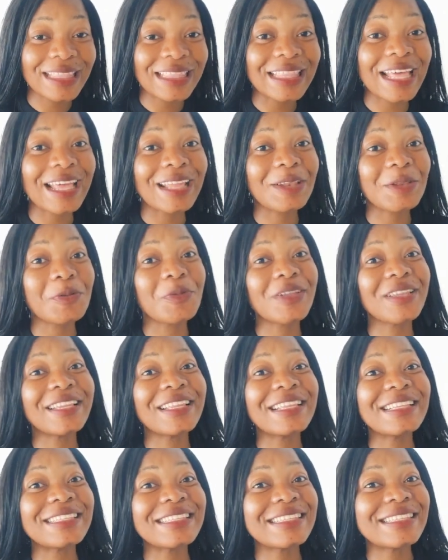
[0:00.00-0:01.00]
than when
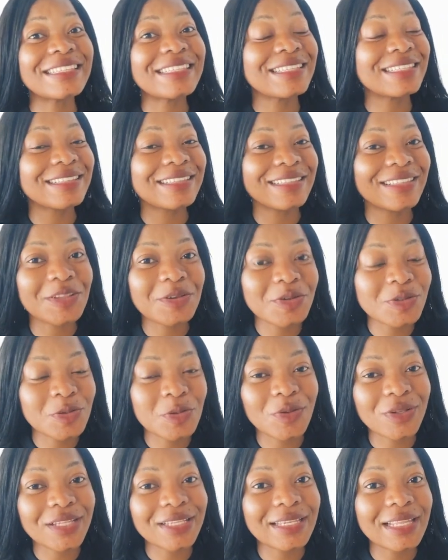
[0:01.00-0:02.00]
it's not
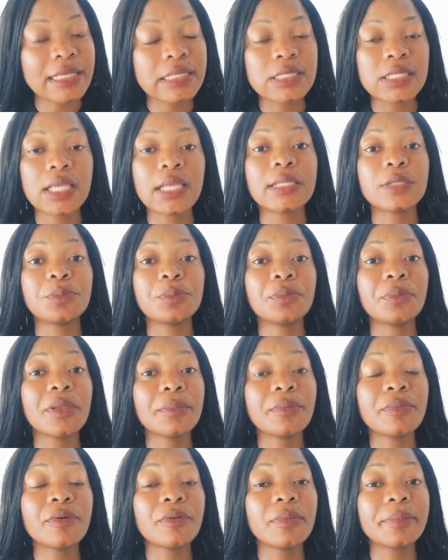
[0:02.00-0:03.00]
holidays and
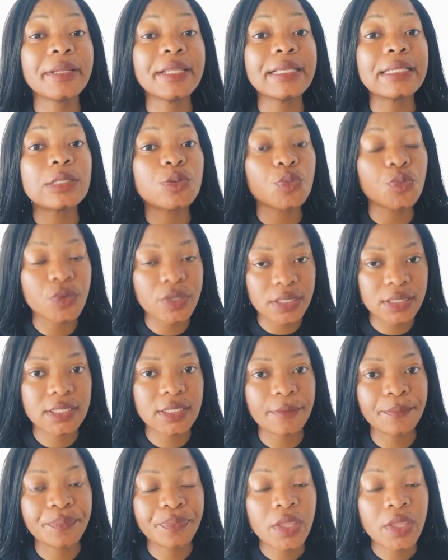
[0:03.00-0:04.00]
maybe probably it's winter